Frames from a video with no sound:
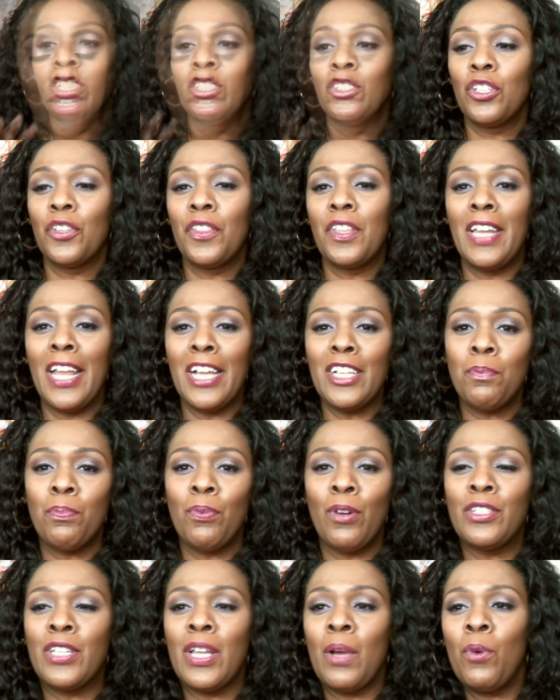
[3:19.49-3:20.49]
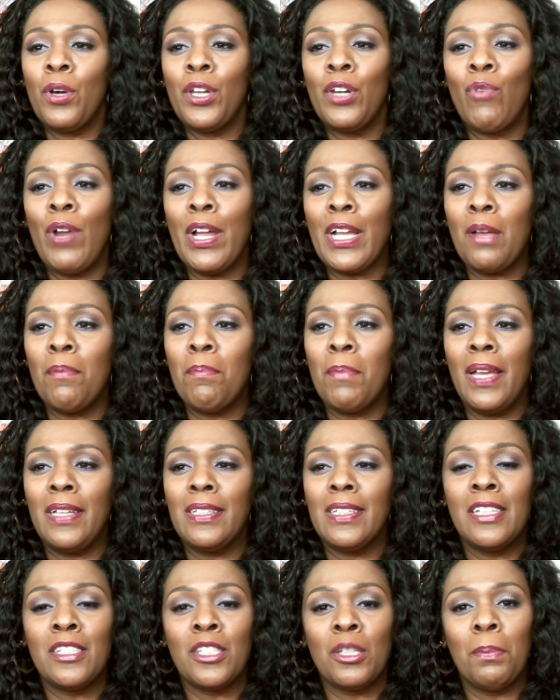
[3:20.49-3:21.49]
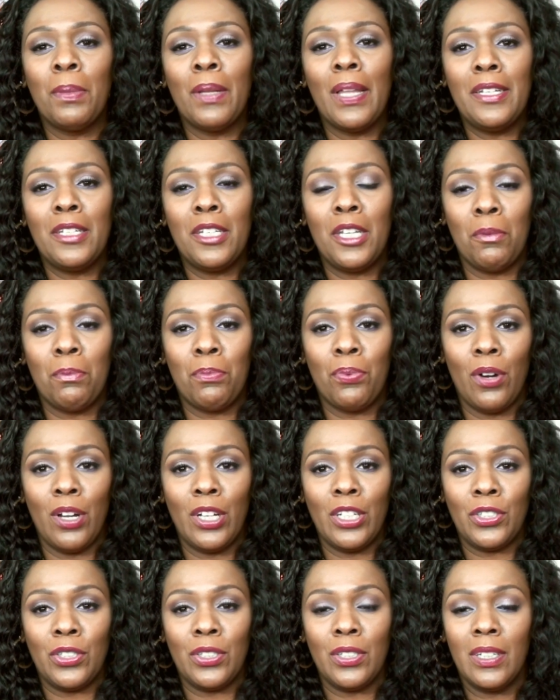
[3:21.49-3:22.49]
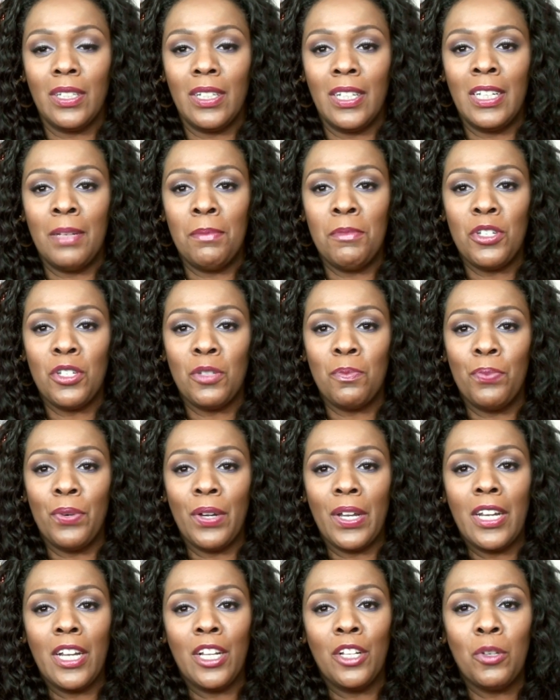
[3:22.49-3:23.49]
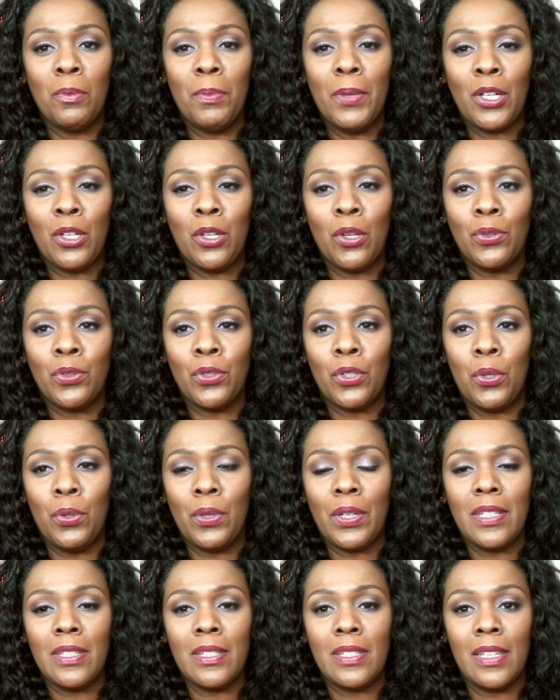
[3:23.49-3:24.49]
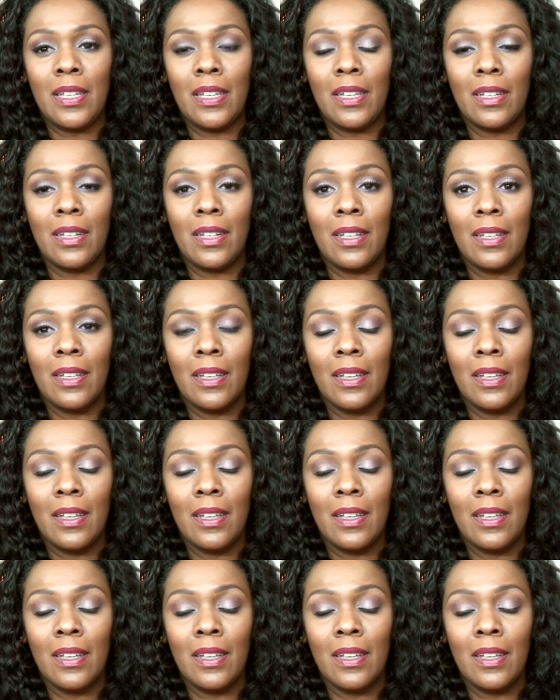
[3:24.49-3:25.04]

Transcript: So the next brush I want to recommend is a blending brush. And let me just bring it a little bit closer so you can see it.